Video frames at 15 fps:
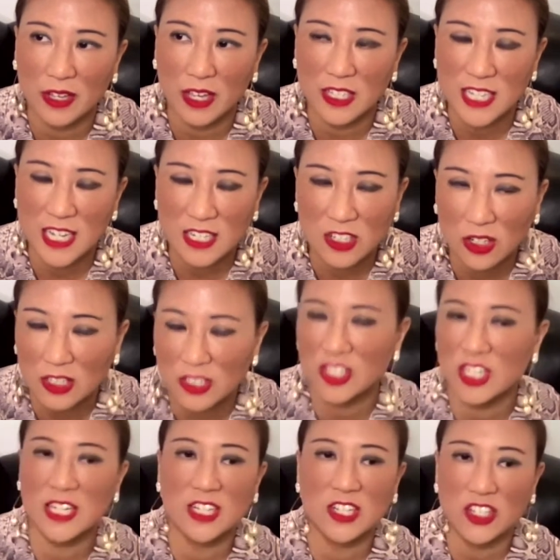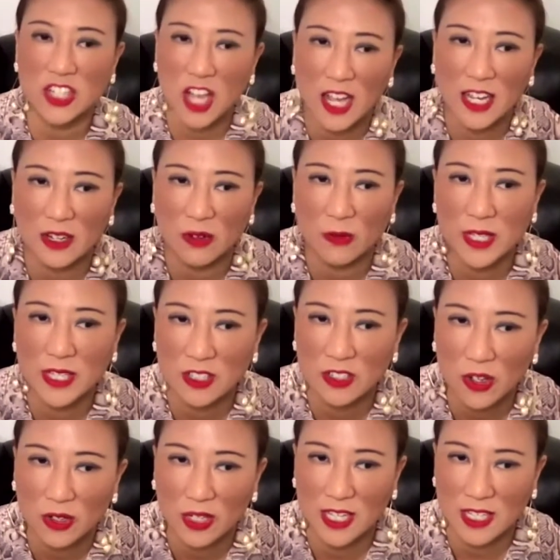technology in China we
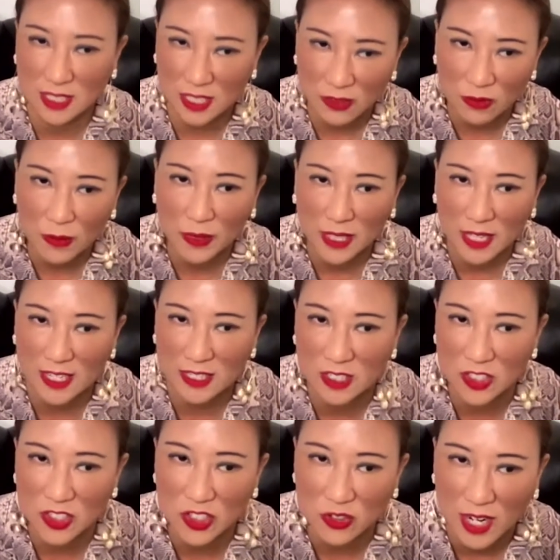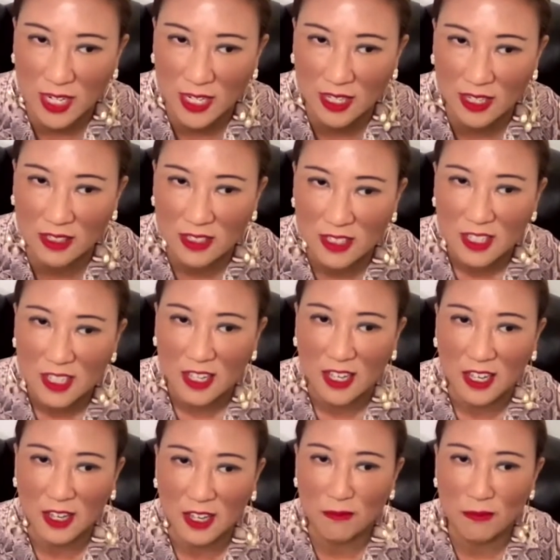cannot easily replicate in Australia.
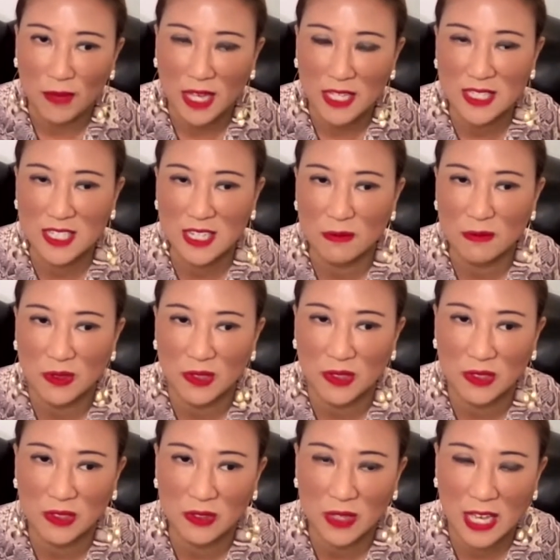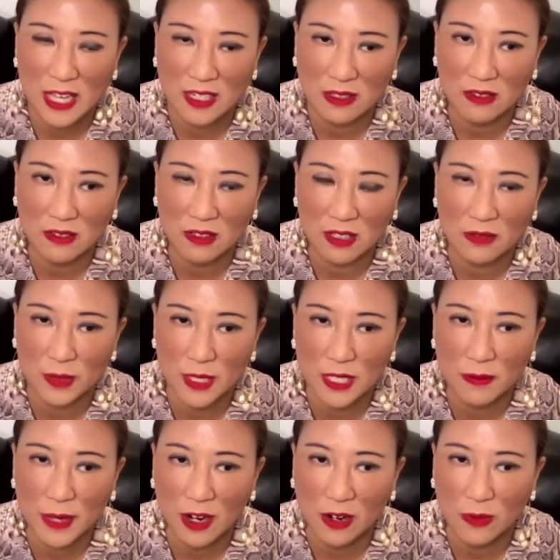Um, my stepdaughter, who had a, a big
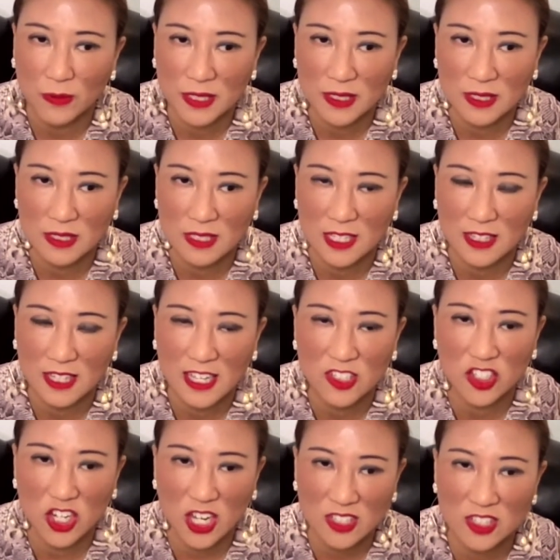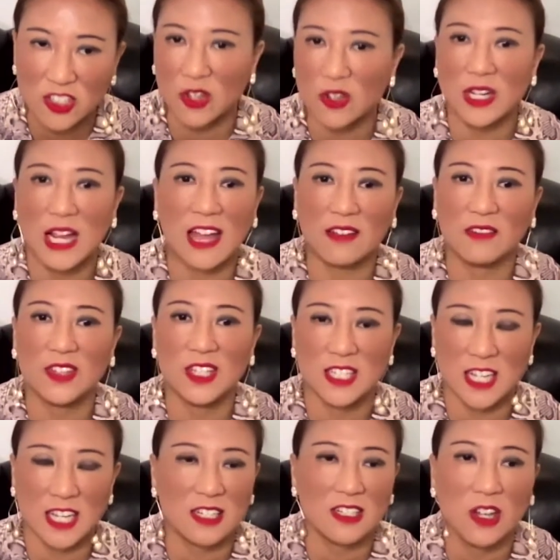apparel business, said they just don't have the
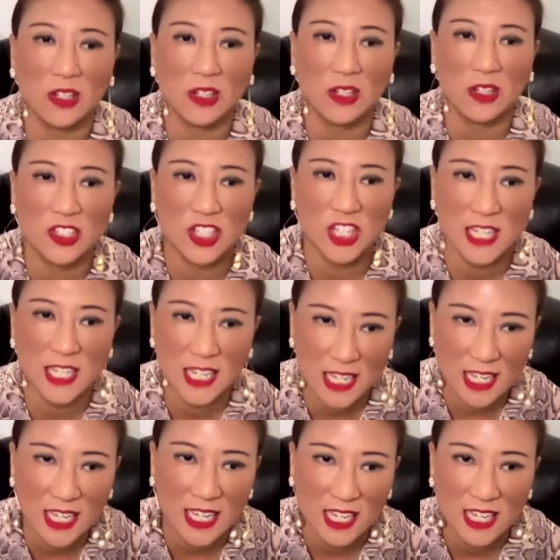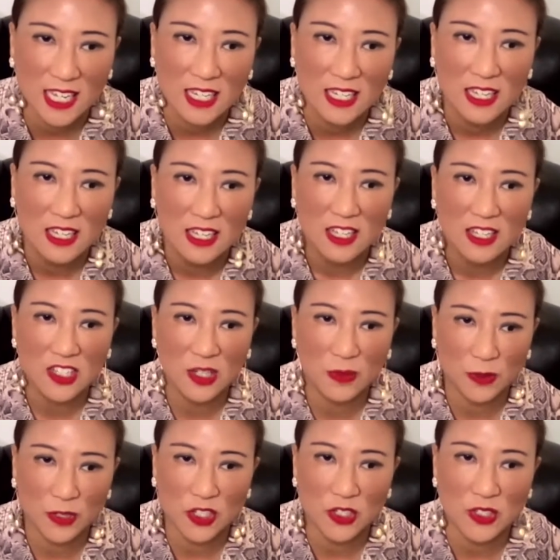technology here to
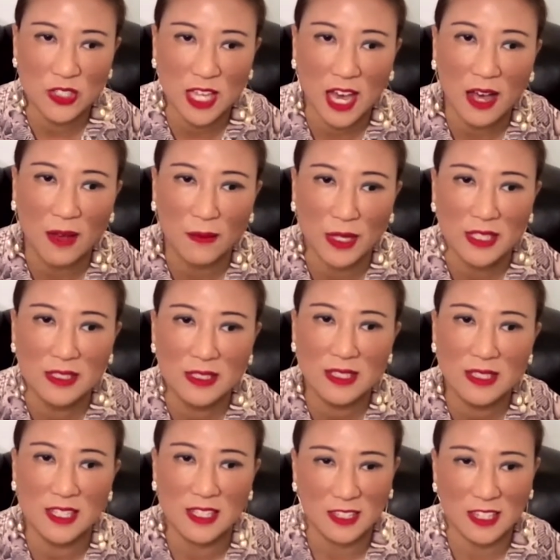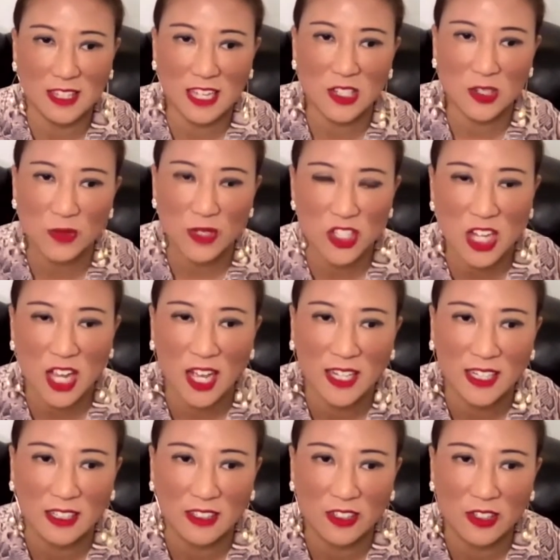produce garments that they do in
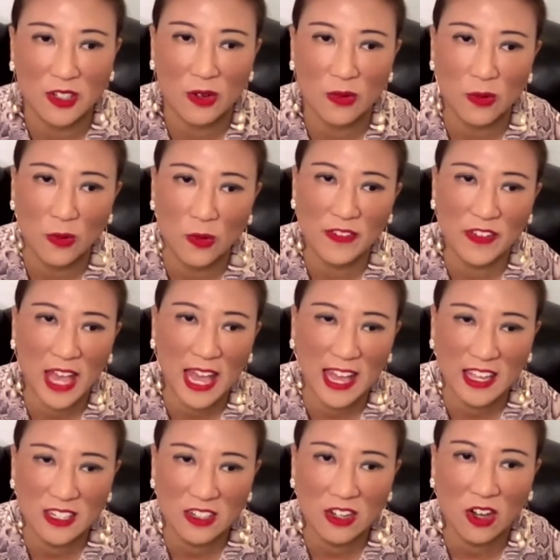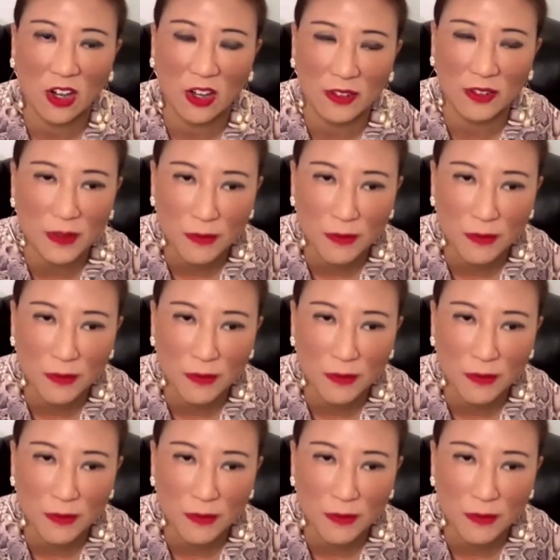China. You know, we've had the